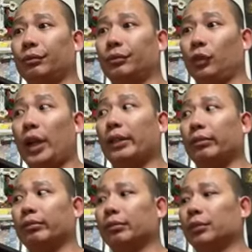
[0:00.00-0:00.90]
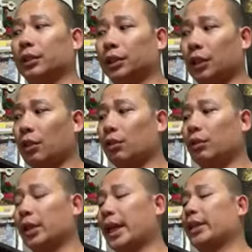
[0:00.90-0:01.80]
Right. So,
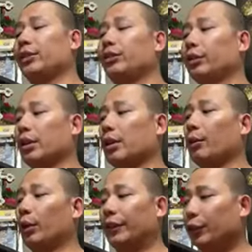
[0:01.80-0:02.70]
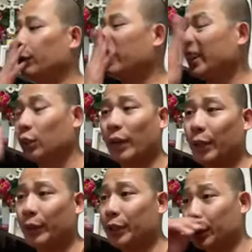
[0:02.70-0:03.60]
again, if you find the right
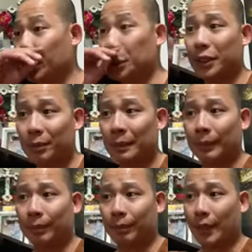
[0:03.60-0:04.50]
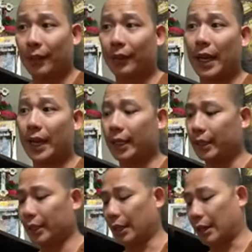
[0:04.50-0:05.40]
research that
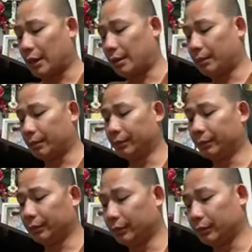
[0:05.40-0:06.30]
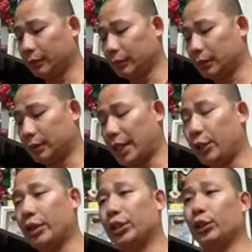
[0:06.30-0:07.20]
that you
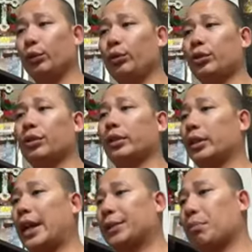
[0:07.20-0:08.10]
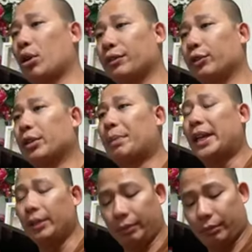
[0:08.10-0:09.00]
can use as part of your
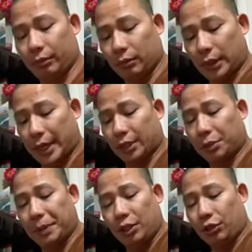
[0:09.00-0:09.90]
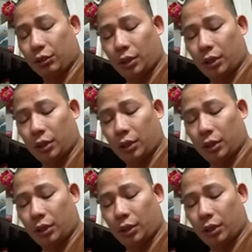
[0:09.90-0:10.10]
debate and speech,